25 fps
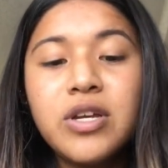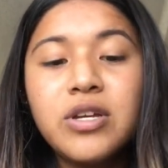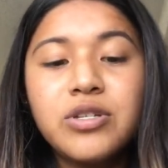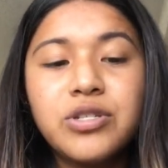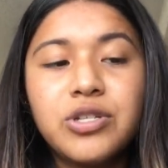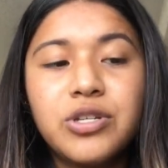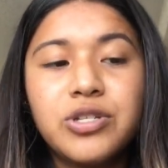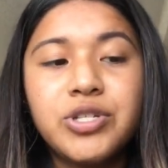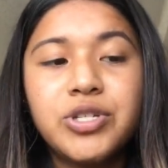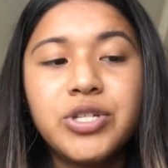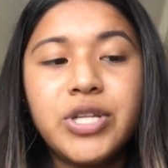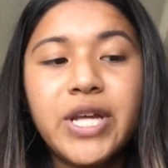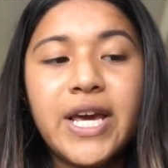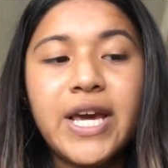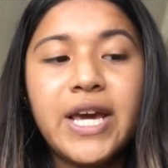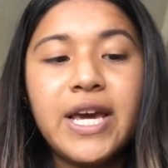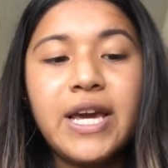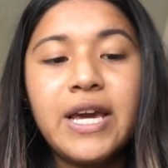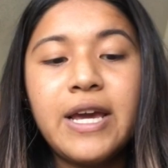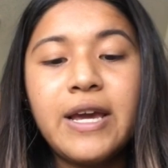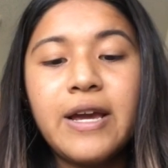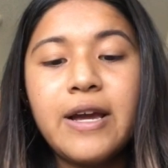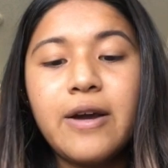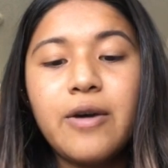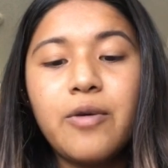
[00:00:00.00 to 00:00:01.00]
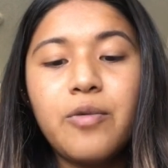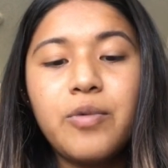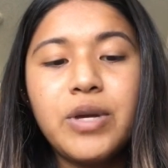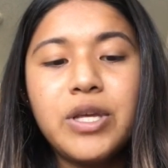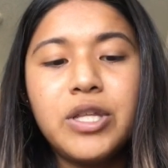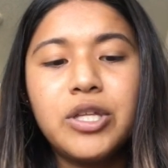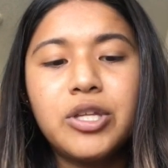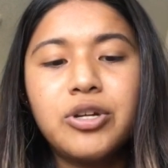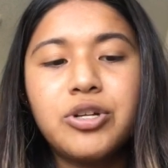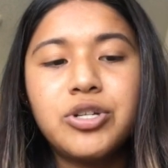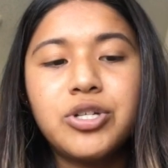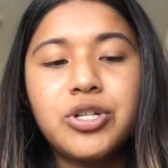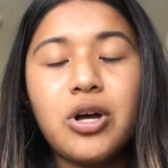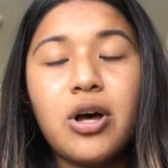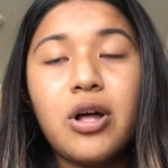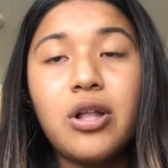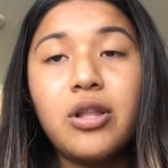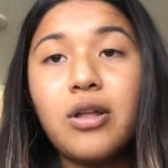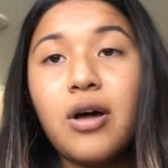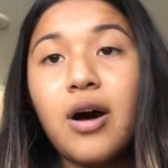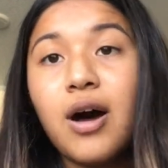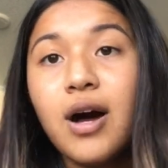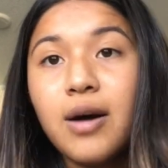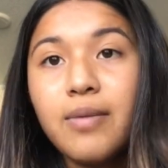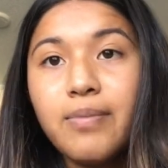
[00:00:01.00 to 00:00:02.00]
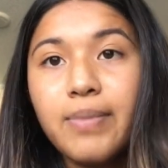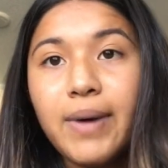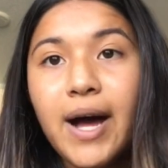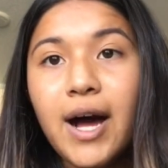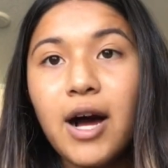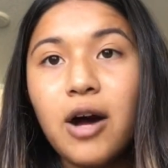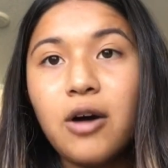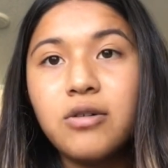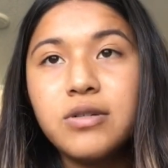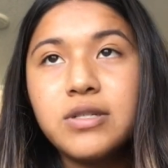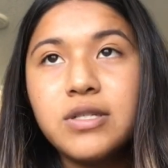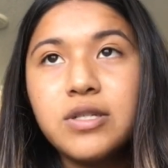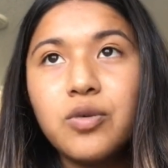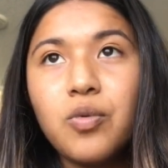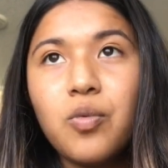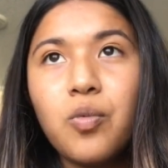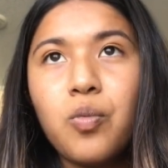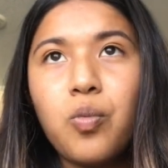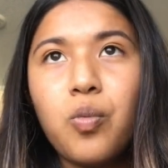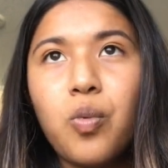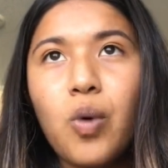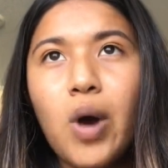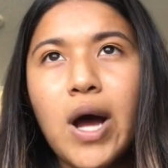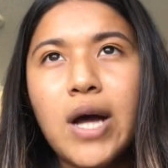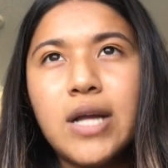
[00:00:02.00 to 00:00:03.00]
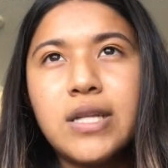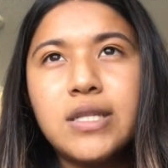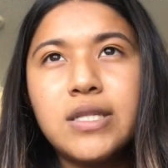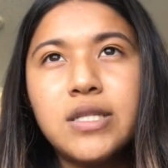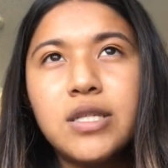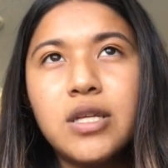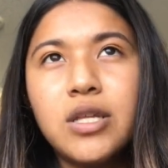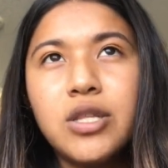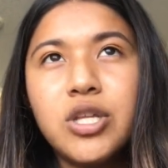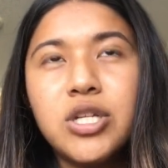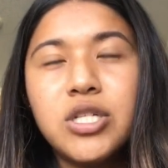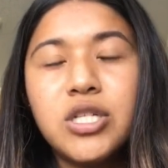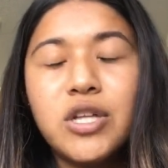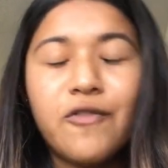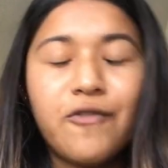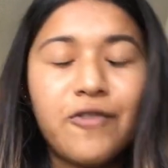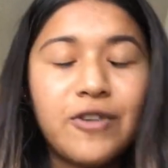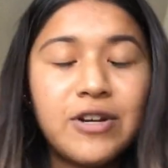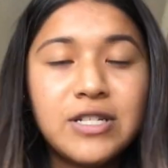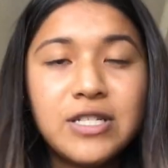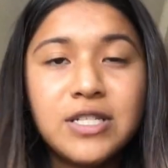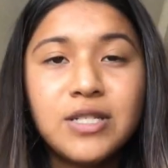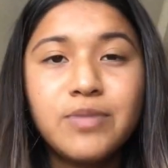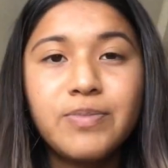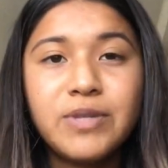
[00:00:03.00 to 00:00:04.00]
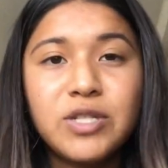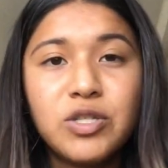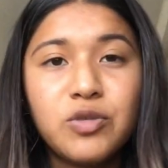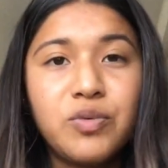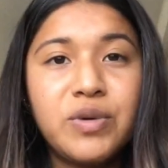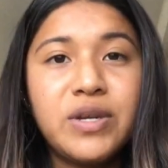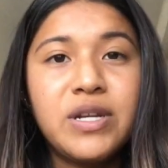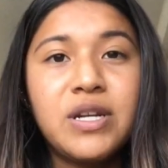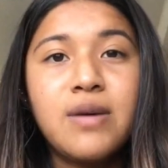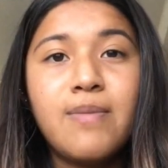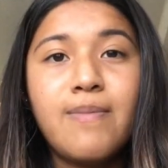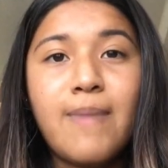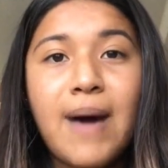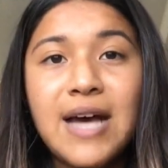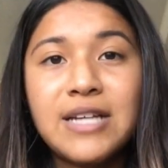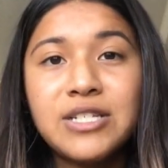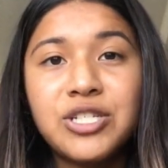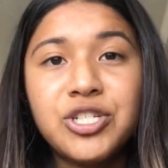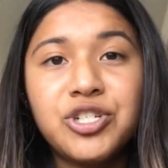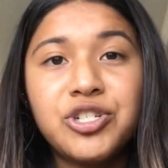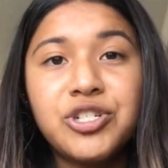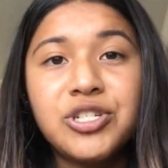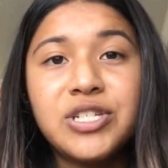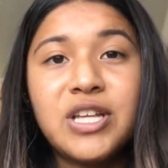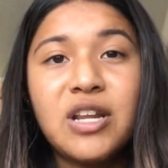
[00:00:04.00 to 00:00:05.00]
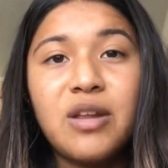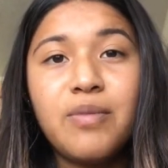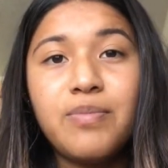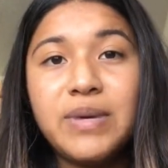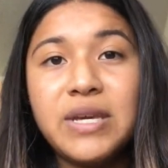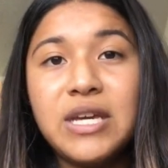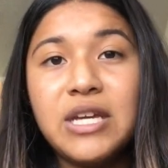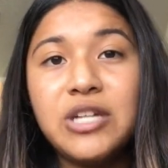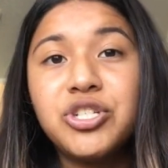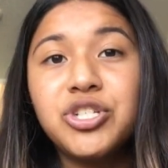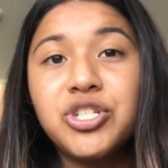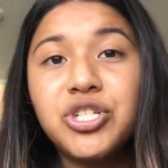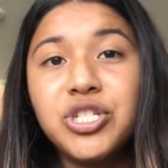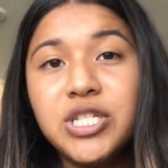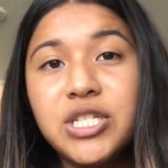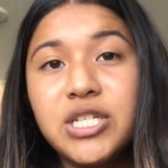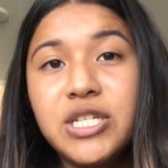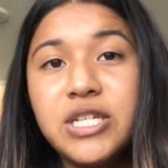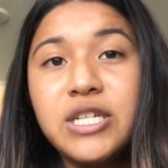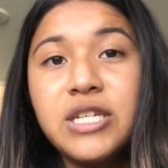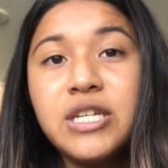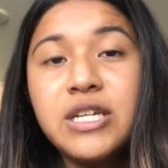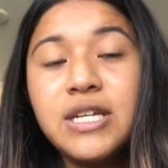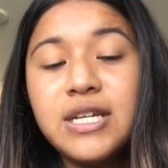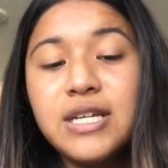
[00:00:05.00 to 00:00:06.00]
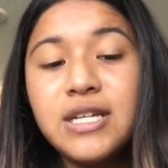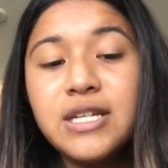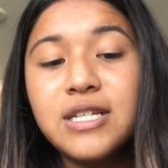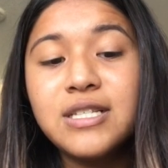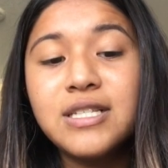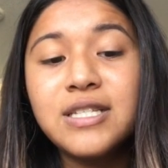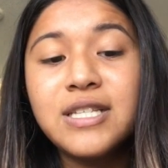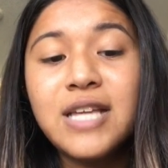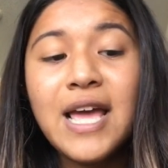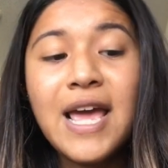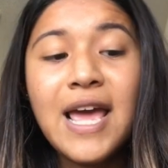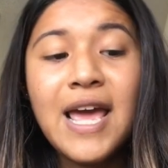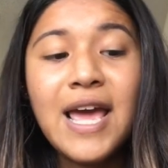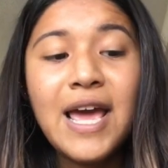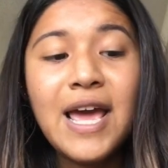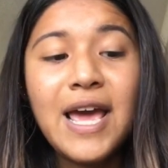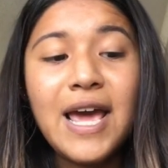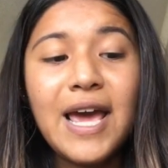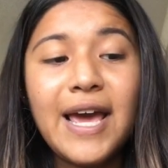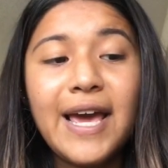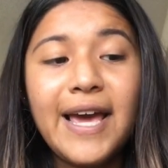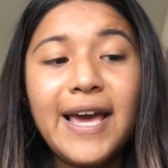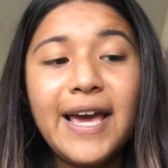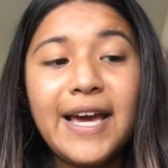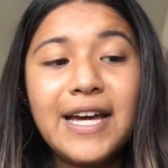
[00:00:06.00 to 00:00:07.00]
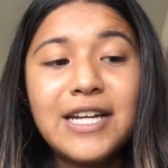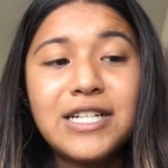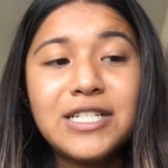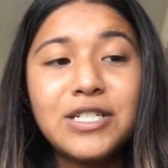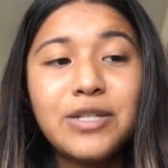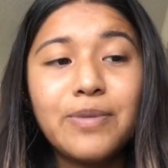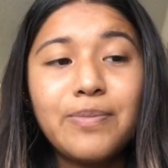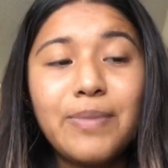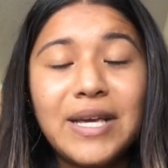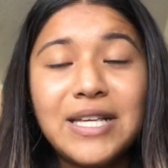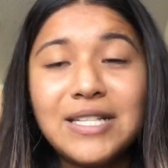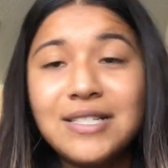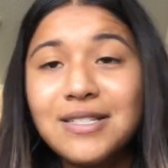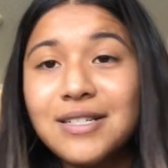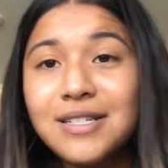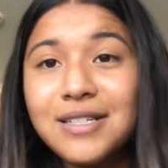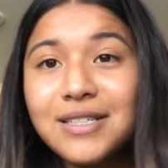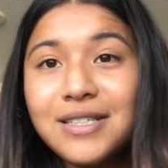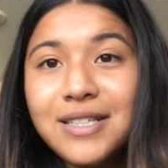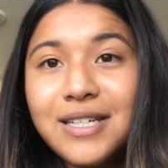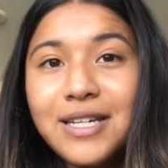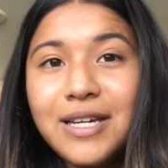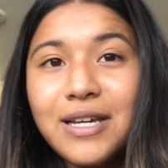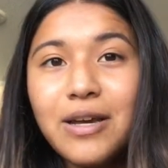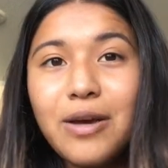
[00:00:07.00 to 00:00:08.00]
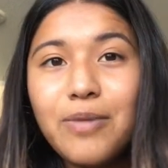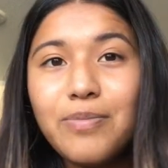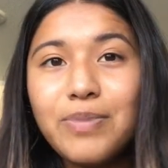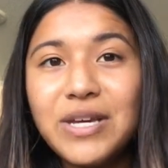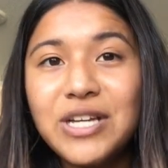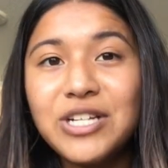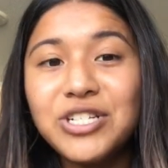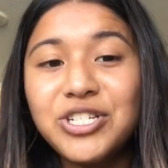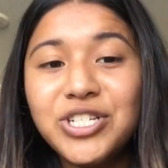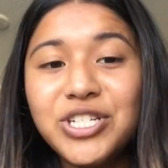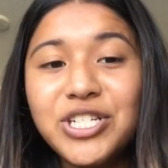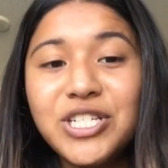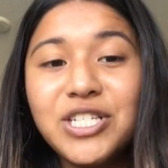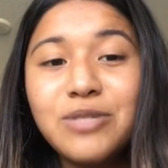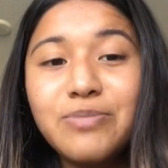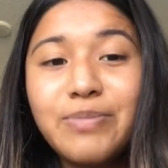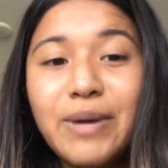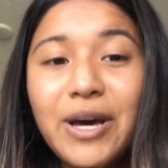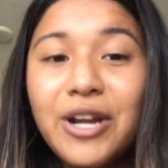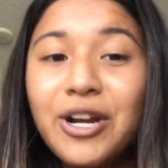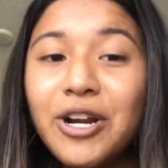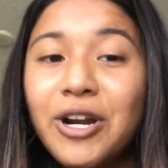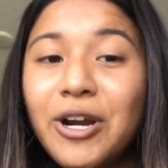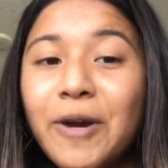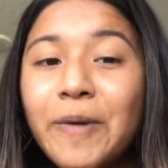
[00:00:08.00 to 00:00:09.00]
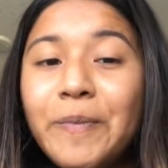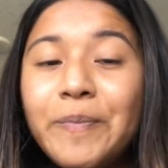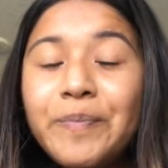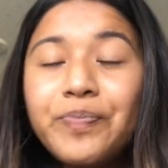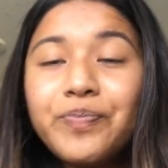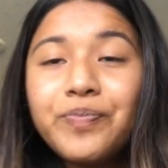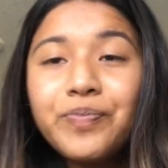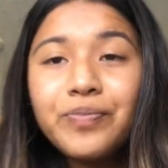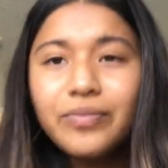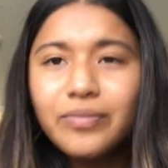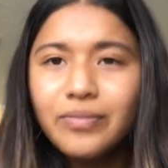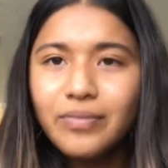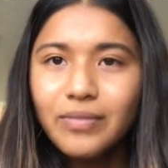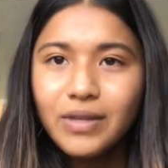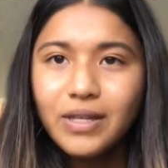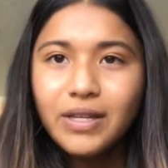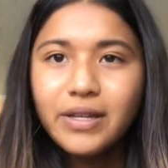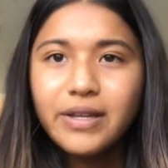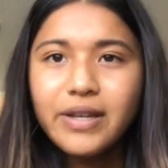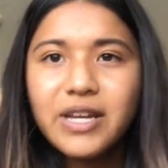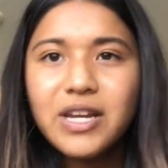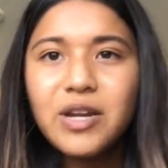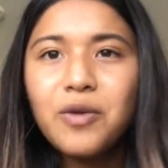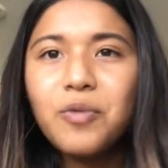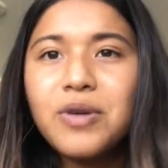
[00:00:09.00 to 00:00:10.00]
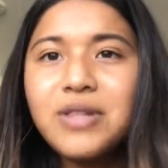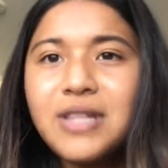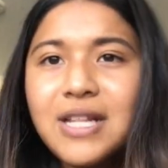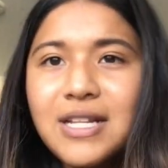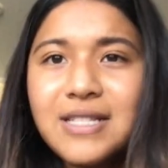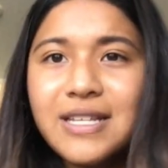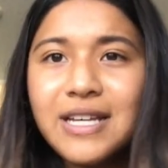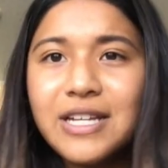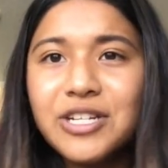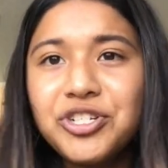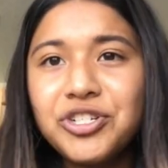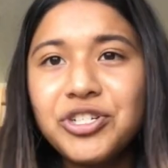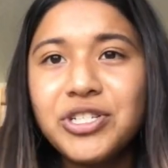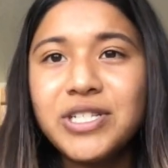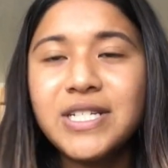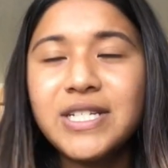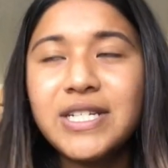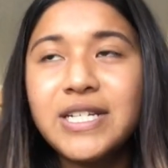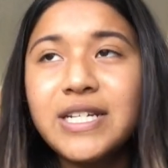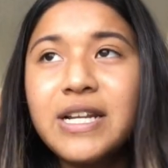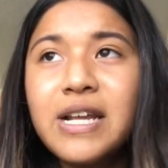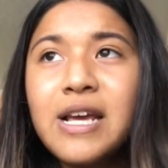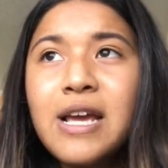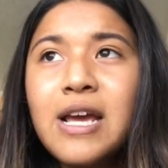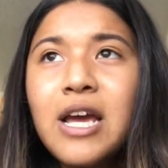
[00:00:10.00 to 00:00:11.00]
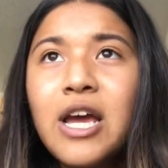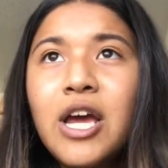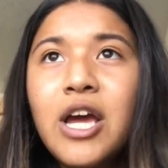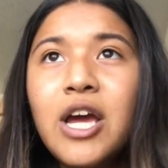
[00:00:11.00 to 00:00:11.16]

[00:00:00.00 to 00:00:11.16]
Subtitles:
So today we learned a lot about what the difference between a master's and a PhD is, and basically a PhD is better. Anyone that's interested,